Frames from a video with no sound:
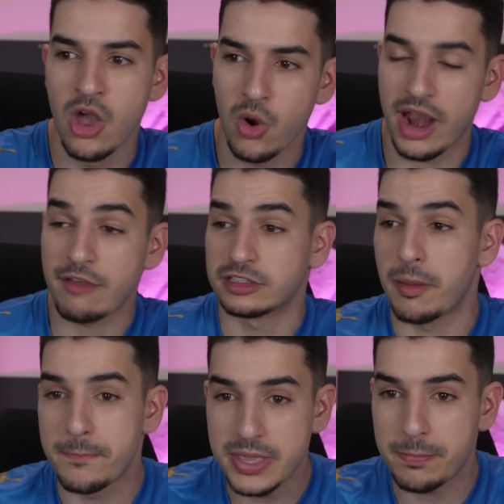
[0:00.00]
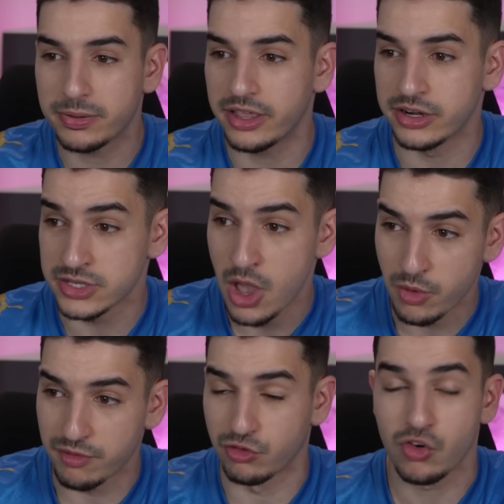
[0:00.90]
or having to beat players
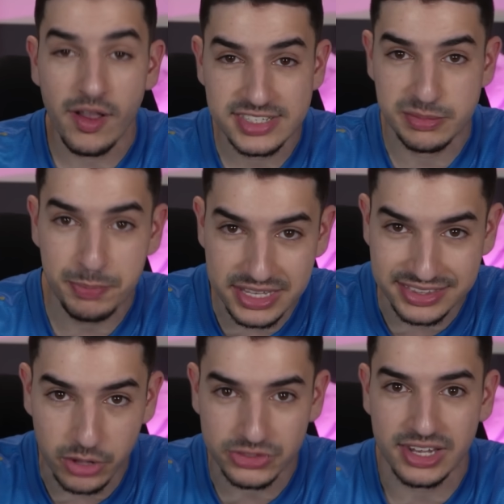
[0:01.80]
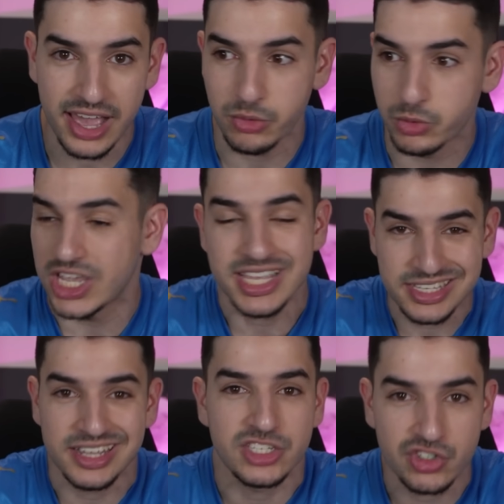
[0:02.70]
with raw speed down the line, which isn't
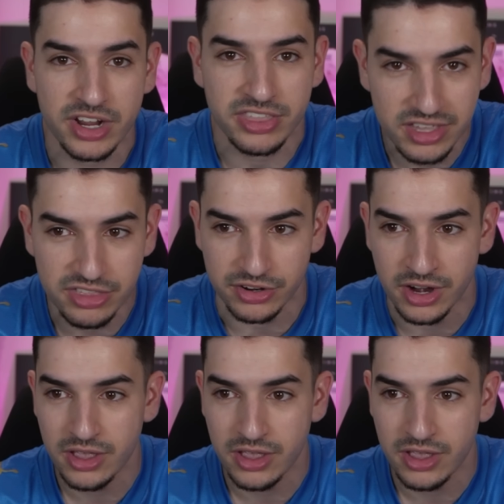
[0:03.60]
his strength either.